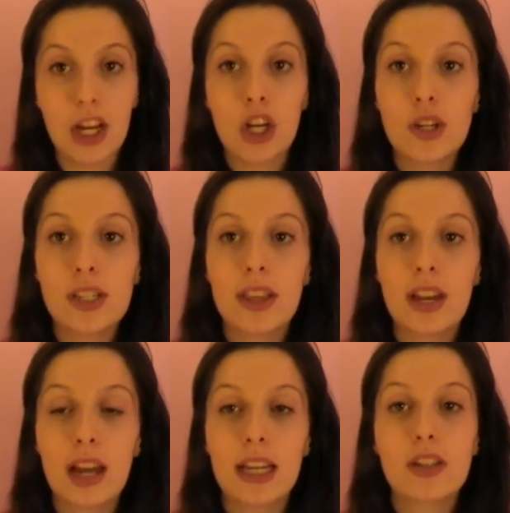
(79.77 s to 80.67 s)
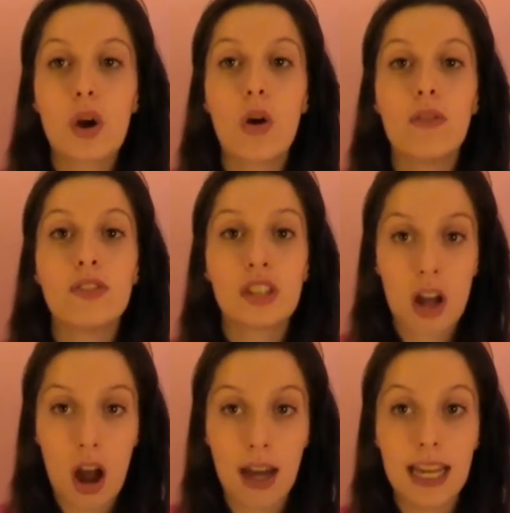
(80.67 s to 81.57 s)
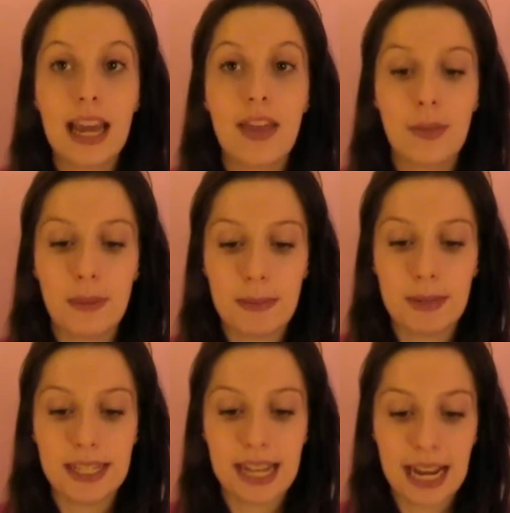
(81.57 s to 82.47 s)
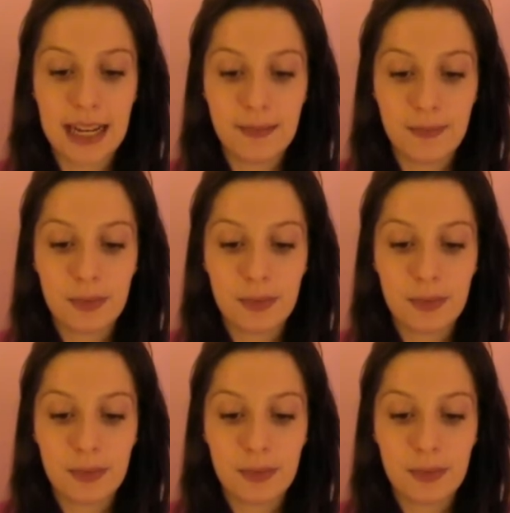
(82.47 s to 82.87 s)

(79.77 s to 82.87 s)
including the likes of Sky and the BBC.